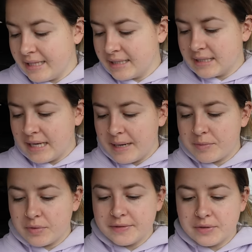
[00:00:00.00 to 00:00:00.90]
the same
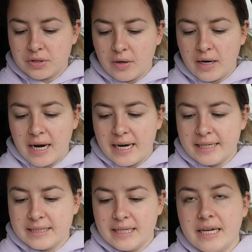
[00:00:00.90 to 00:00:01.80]
thrift store,
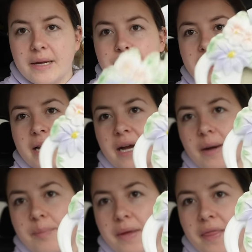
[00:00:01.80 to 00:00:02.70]
I did pick
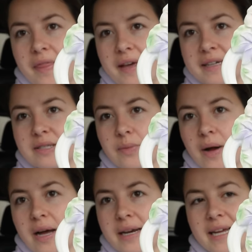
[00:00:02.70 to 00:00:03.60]
up this
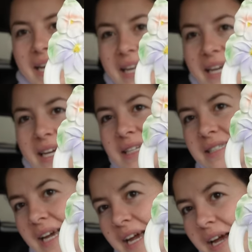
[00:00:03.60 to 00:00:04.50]
one. It
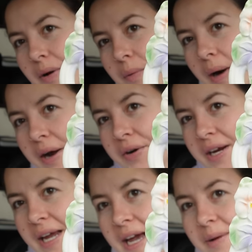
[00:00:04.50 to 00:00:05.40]
is a
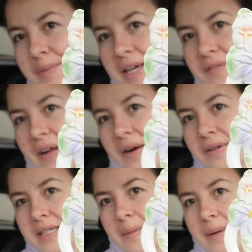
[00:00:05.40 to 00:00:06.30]
watering can with like
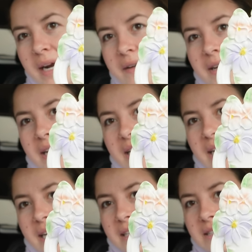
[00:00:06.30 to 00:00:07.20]
flowers coming out of it and
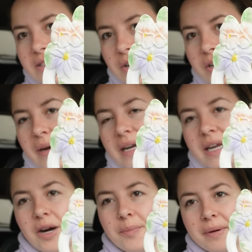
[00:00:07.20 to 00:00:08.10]
it is dirty right
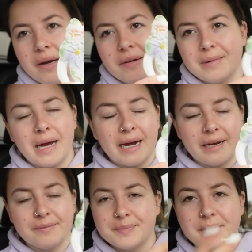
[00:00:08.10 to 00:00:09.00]
here, but
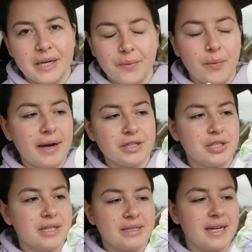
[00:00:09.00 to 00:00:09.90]
I can
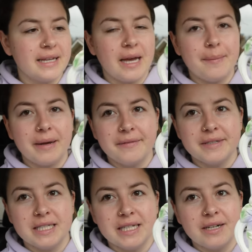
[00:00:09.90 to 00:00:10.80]
wash it. It's not that big of
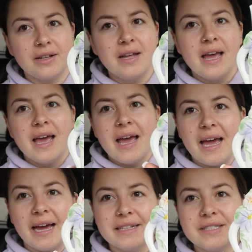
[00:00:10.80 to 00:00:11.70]
a deal.
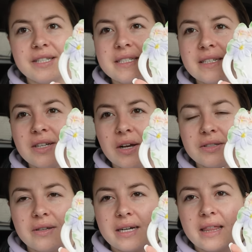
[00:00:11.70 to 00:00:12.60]
And this is
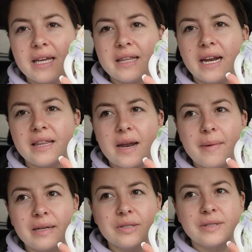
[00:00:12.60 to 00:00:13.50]
also like a thing that I thought
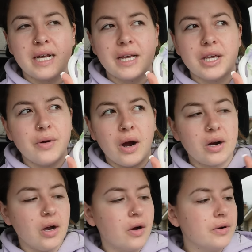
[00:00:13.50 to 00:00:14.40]
about doing like a
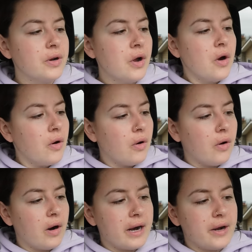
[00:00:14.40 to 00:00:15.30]
QR code
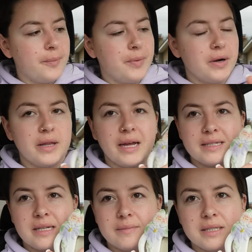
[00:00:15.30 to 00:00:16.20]
or I could put like
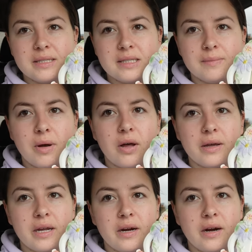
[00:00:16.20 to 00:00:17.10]
something small
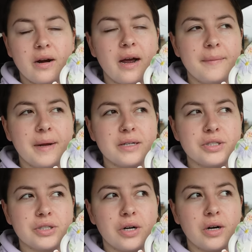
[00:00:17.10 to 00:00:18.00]
here. I'm not
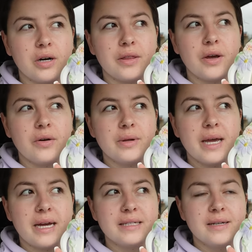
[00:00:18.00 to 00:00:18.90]
sure though
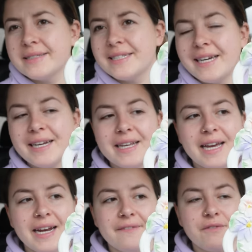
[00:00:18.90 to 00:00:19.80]
yet. I did
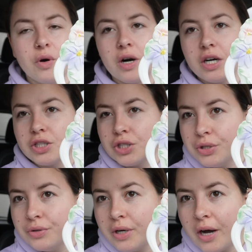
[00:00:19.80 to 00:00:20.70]
get it for
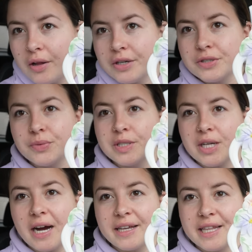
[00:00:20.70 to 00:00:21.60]
$2, which
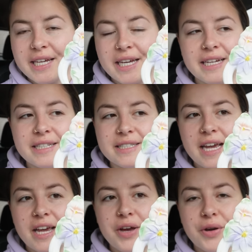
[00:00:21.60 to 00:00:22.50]
I think is
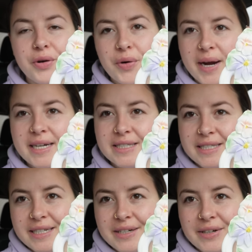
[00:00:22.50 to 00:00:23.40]
a great
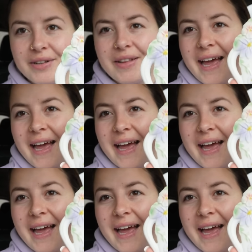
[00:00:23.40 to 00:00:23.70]
deal